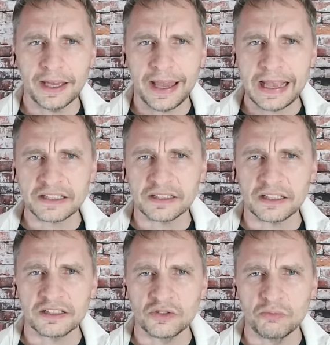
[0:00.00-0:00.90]
asked
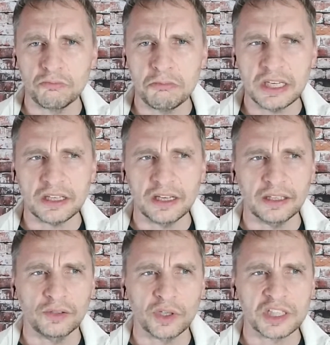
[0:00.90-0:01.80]
us to meet
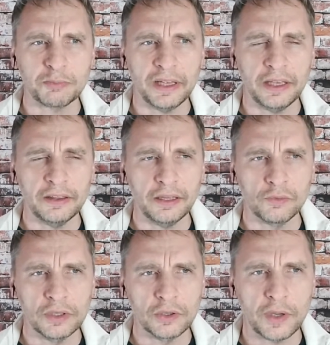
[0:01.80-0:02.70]
to explain the
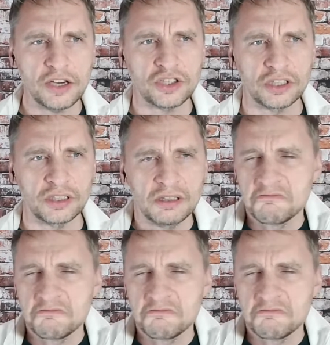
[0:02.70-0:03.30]
relocation.